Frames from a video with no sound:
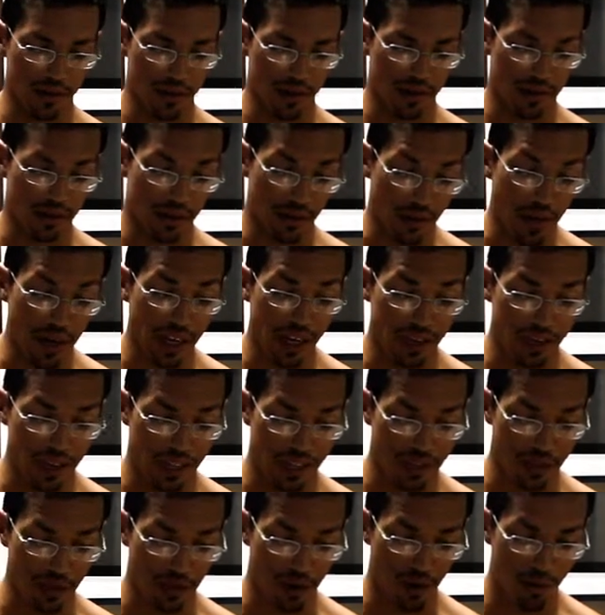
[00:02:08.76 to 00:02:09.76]
to
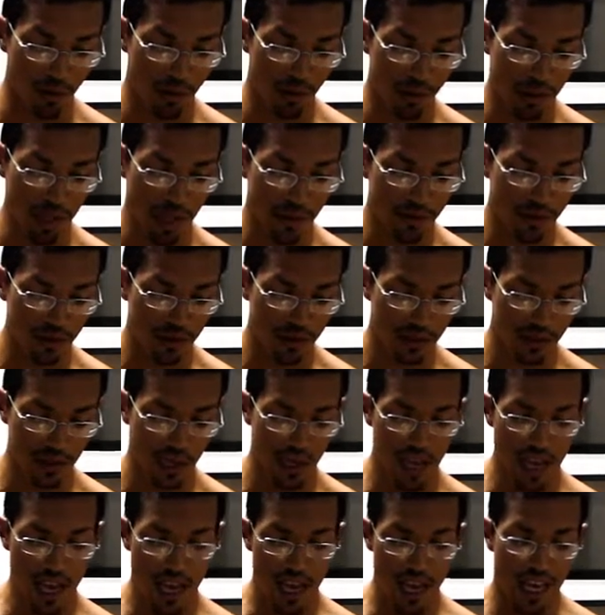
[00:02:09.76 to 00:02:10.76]
regulate your hormone levels.
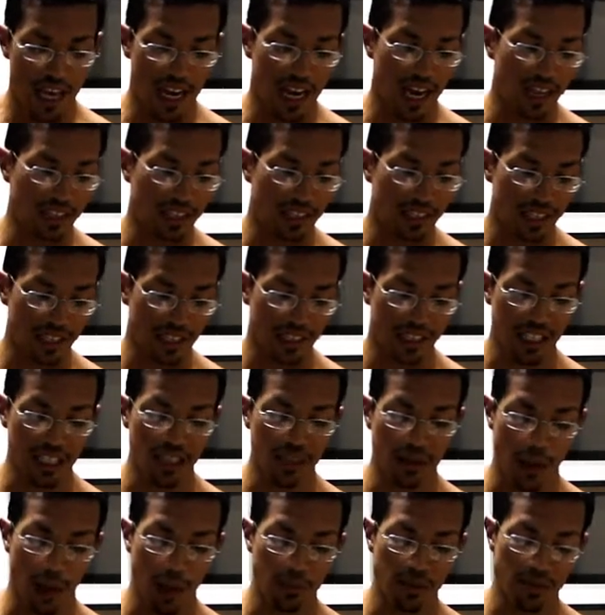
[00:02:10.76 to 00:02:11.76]
It has
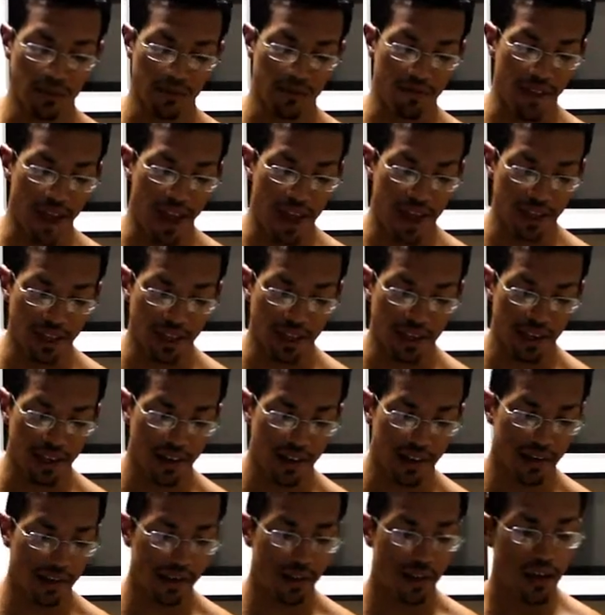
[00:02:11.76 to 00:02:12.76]
16 grams of fat in
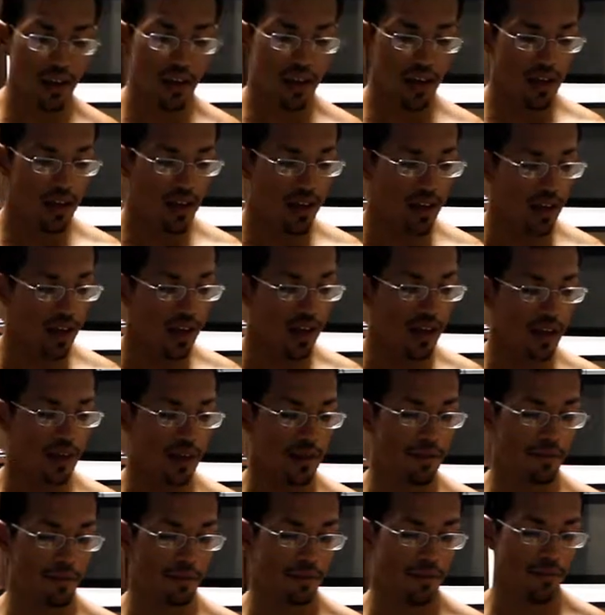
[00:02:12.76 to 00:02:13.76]
here.
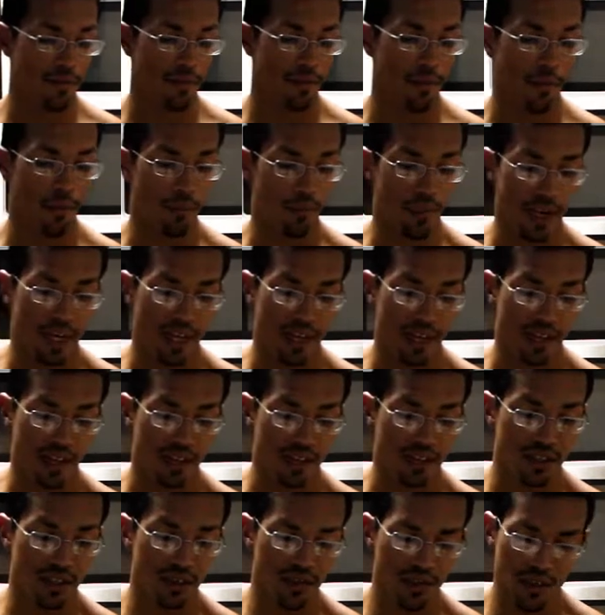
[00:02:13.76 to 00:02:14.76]

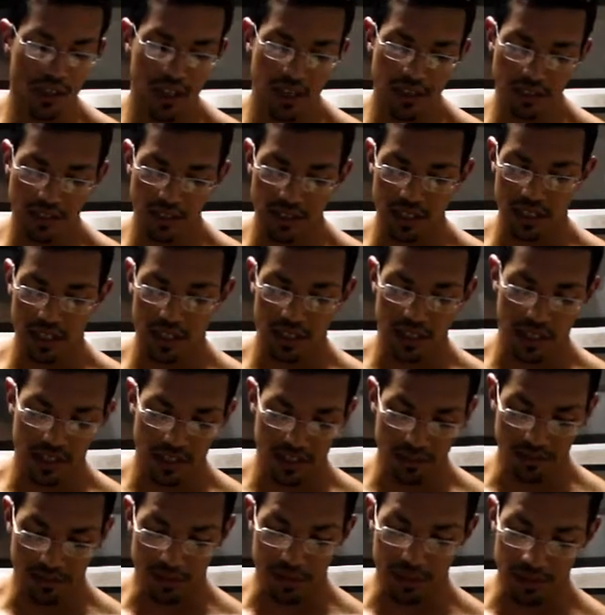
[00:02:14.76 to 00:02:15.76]
But two things
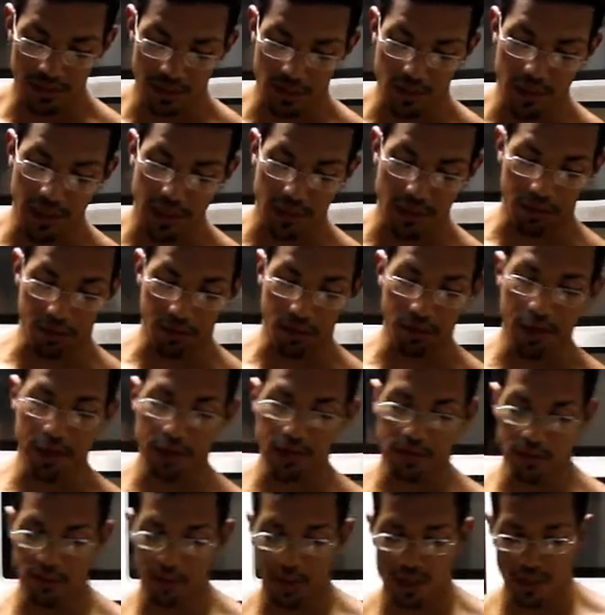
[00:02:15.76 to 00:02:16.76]
well,
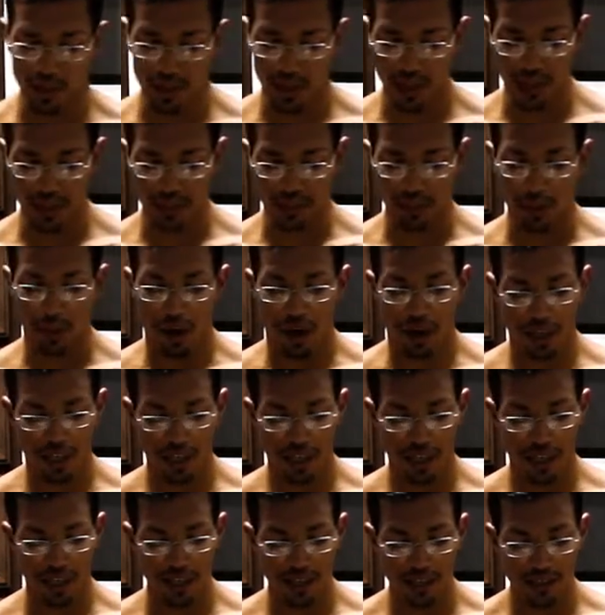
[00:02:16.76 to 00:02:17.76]
omega-3s, but it has
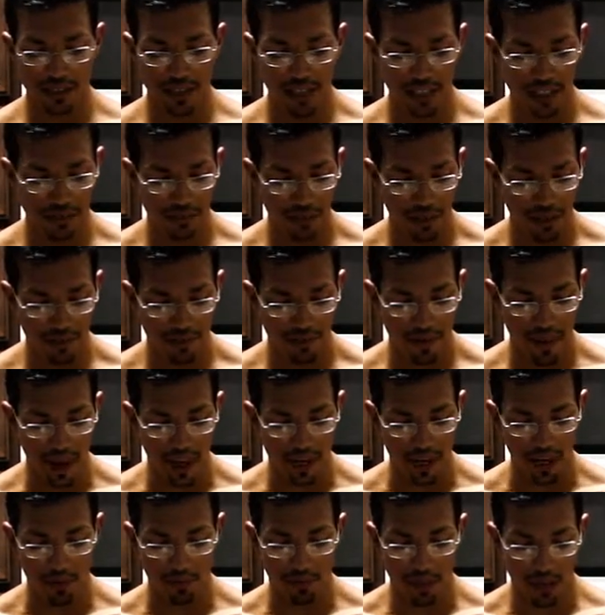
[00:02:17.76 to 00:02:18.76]
polyunsaturated fat and